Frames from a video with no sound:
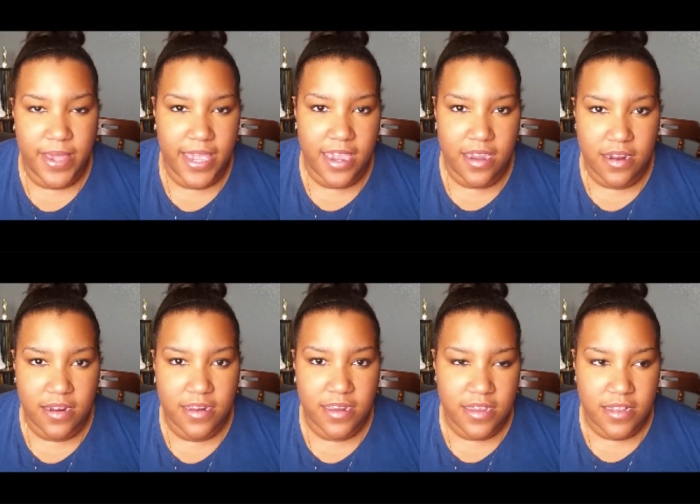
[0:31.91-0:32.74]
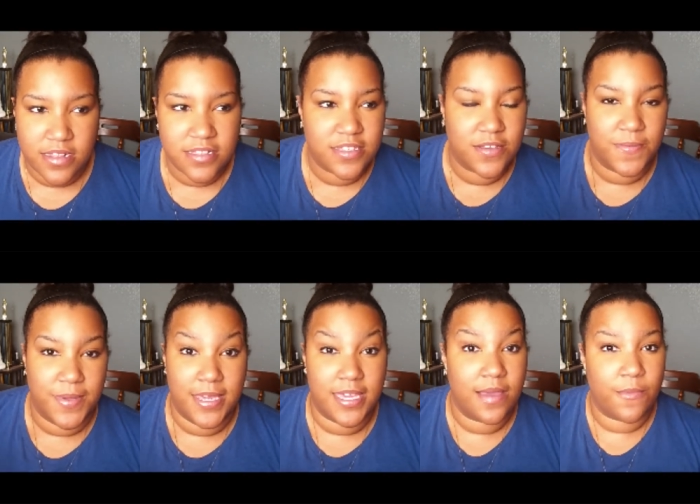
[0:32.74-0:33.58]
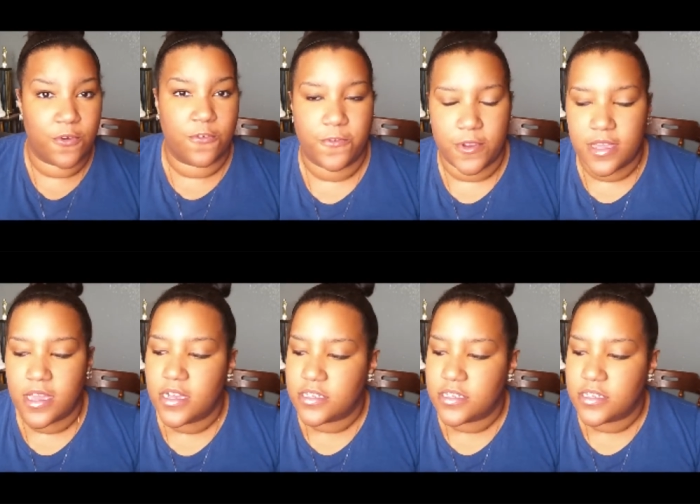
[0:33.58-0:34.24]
my hair to be chemical free.